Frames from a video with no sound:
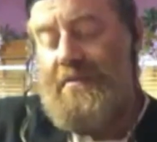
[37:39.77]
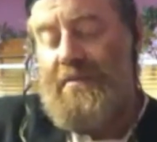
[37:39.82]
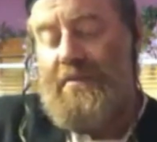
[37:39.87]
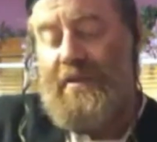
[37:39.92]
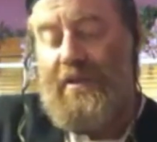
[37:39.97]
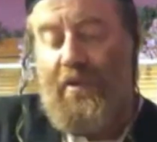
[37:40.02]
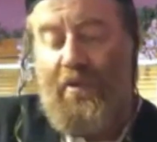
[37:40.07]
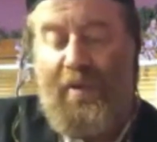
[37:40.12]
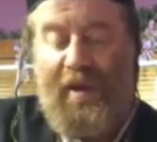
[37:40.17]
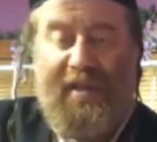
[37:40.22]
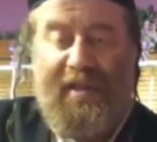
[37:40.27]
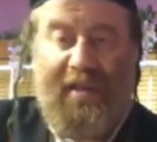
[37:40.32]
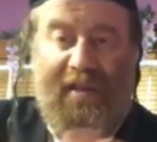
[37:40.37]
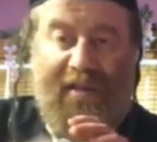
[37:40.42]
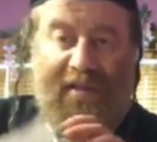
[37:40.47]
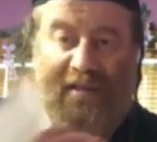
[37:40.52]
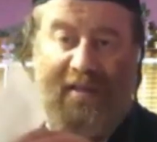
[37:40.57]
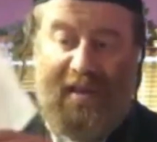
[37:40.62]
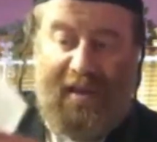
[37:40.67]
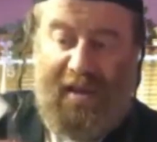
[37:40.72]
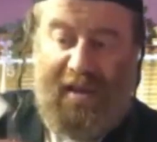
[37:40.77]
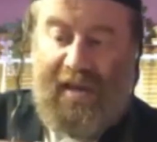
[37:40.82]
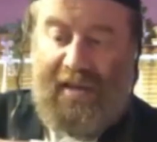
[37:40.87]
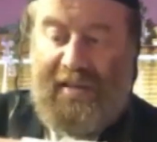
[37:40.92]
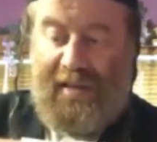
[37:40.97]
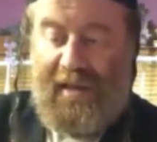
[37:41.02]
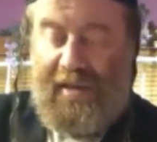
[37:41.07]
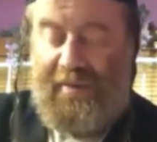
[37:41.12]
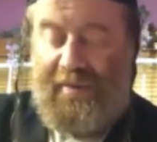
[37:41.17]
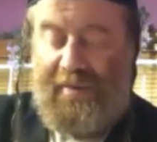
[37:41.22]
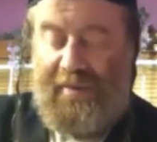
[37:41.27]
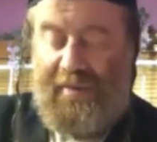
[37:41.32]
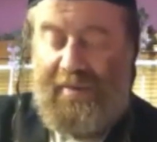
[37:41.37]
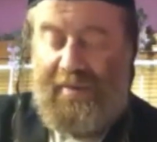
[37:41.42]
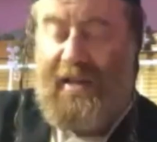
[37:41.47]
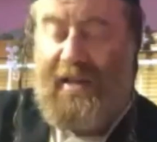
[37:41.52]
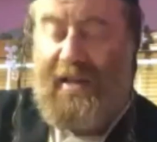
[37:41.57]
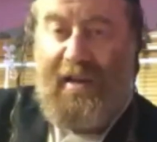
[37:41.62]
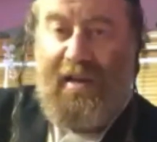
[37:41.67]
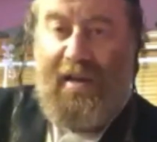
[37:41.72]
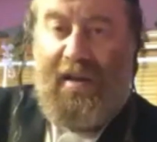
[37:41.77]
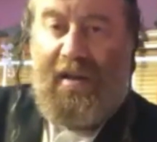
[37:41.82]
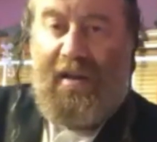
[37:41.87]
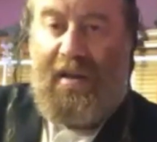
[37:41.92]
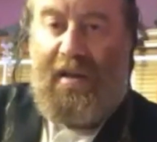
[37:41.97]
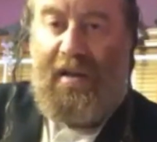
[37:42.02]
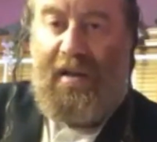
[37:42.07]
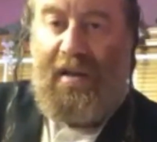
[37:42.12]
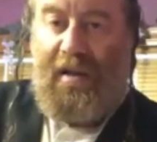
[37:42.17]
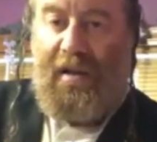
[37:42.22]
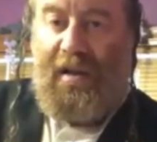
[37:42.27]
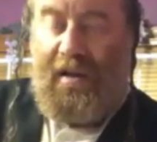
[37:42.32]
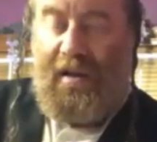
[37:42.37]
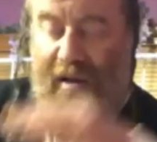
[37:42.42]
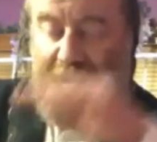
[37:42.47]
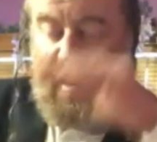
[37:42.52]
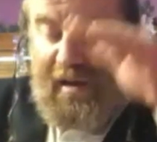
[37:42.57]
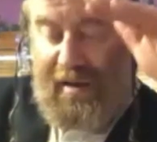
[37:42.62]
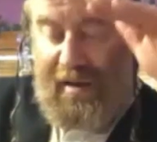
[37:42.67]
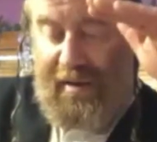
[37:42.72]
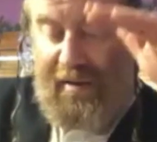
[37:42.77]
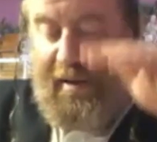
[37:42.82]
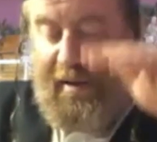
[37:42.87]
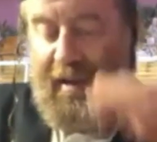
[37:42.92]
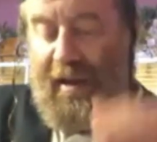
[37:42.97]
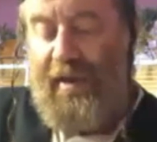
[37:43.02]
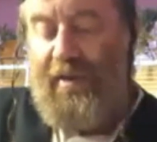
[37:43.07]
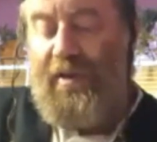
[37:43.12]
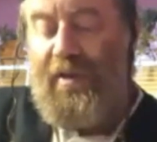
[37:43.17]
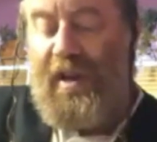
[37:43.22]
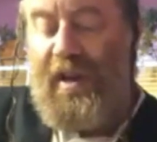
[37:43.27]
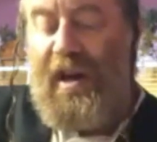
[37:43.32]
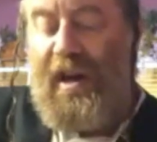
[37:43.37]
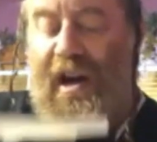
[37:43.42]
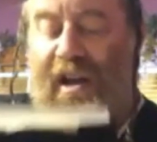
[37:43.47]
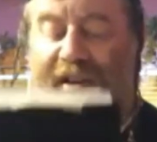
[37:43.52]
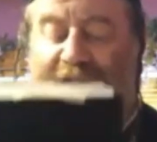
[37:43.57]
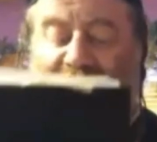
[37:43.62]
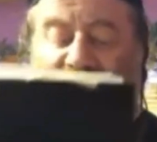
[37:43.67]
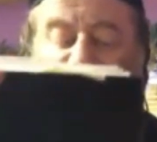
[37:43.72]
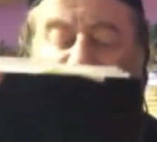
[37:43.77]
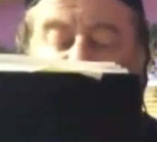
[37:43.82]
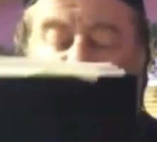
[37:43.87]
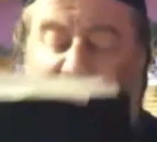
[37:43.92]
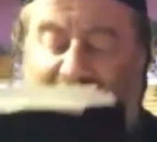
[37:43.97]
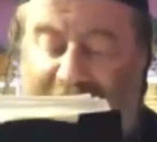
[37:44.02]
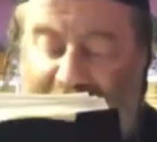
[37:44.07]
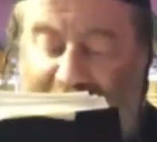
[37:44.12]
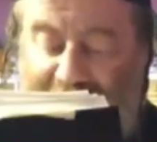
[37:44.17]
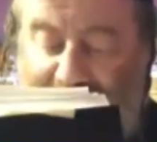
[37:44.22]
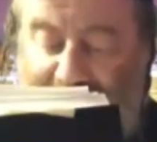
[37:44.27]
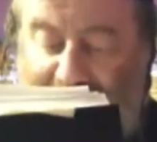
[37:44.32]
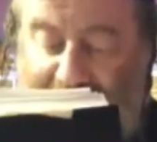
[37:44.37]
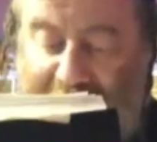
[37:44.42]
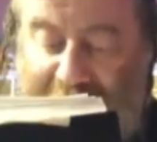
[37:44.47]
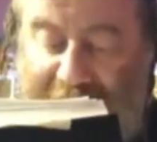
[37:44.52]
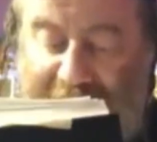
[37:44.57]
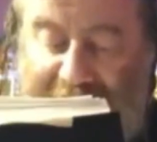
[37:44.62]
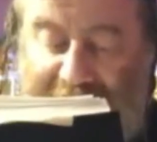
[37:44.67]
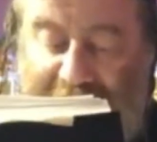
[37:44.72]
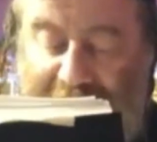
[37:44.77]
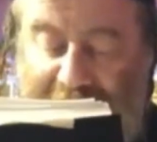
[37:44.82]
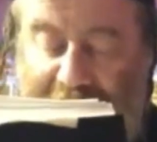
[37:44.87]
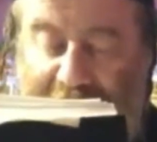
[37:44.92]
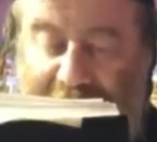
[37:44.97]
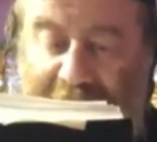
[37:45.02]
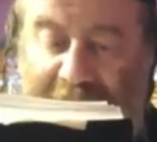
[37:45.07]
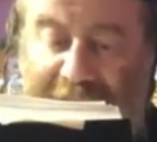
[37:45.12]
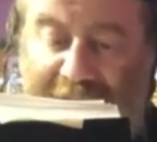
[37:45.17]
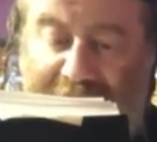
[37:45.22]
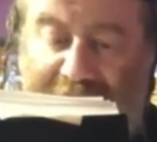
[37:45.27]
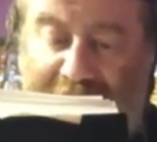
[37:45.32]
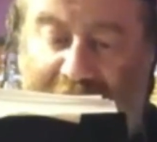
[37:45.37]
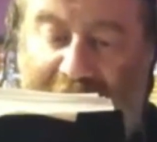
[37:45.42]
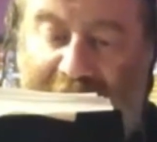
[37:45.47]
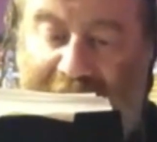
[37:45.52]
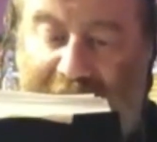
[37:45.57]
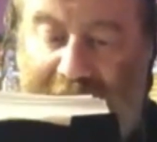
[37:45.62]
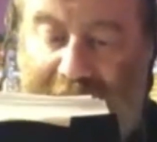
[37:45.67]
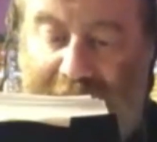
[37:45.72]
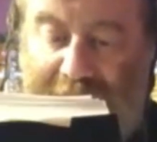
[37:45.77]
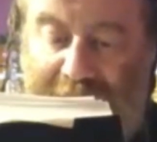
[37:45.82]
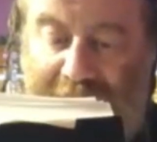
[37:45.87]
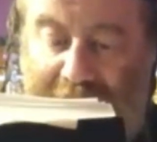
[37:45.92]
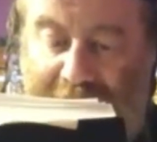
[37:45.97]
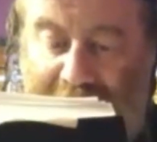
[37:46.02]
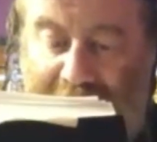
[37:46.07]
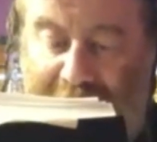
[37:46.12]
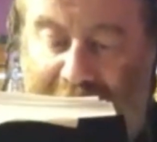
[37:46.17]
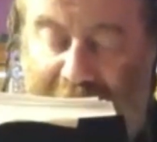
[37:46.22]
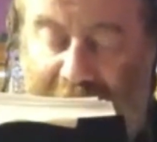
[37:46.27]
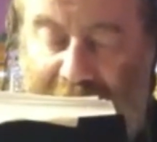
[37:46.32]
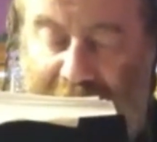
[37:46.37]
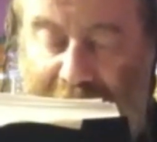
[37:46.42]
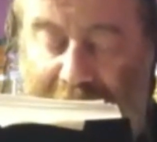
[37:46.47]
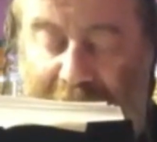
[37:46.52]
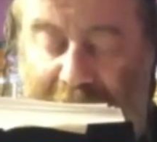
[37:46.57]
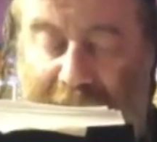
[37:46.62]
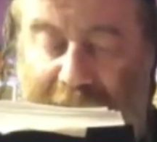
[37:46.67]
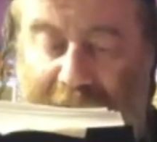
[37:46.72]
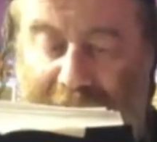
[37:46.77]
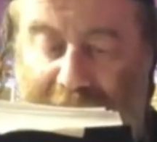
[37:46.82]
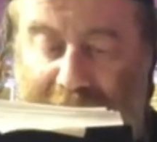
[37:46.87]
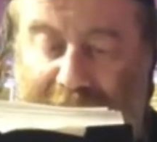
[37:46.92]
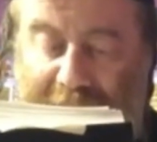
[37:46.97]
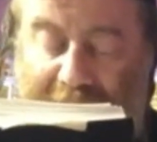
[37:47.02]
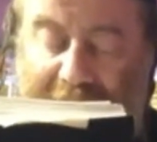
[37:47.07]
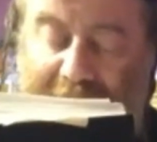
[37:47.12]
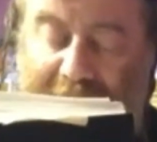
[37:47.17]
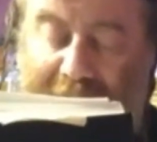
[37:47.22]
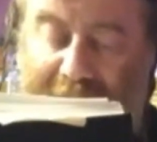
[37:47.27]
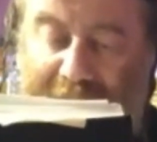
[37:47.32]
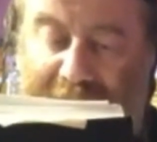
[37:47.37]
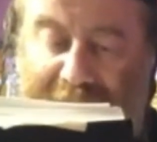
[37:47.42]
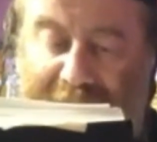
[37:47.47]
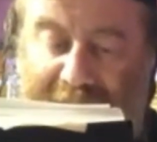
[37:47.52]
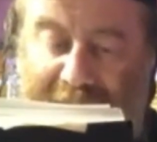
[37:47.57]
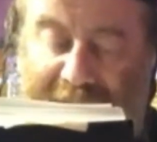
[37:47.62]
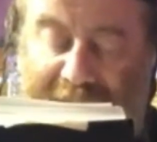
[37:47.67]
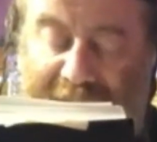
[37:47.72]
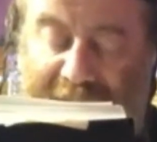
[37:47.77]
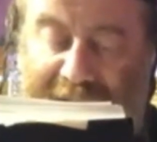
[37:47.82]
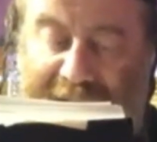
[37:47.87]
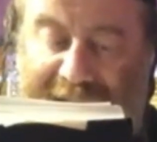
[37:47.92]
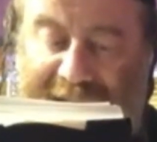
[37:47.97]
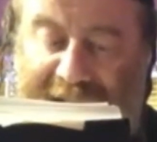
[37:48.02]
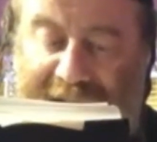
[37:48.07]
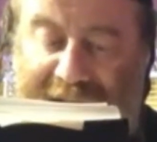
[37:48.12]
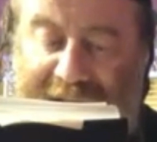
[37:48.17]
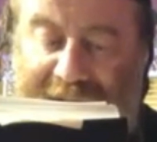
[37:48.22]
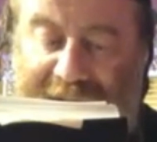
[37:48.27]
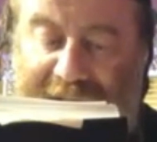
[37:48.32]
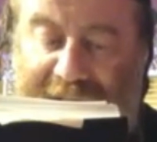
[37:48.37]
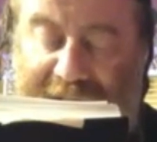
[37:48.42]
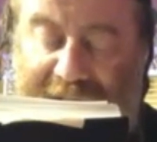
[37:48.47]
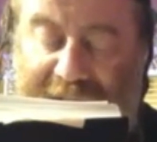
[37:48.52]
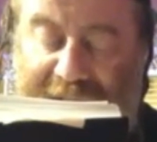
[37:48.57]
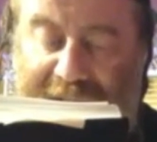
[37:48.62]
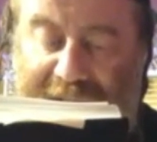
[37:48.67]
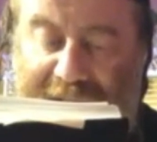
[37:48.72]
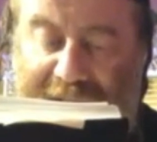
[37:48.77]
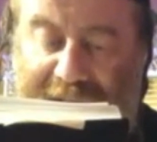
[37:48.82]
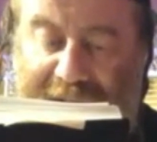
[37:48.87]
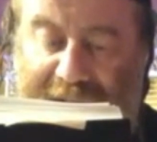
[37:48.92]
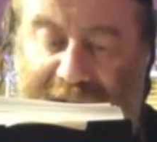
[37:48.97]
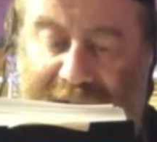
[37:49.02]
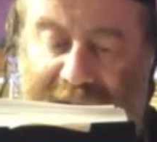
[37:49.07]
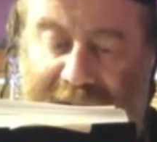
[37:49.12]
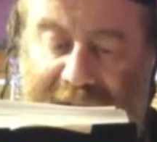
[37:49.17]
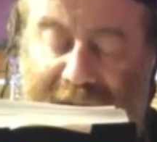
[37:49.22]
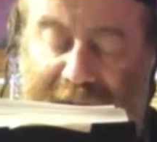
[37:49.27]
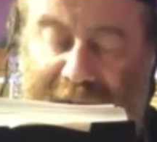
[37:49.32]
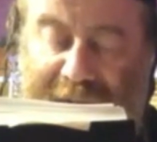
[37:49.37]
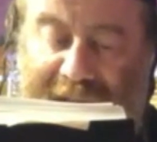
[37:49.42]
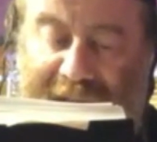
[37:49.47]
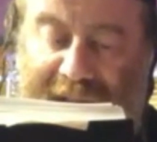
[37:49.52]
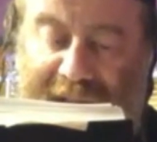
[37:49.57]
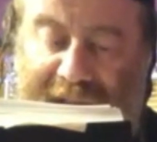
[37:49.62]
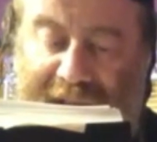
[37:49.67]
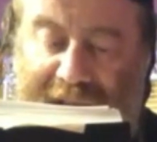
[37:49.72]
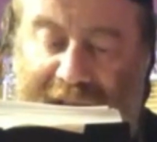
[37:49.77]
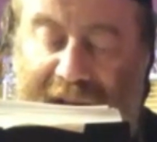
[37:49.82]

So wheat is, as we said, in a higher status because in the verse when what we said today, right? Wheat.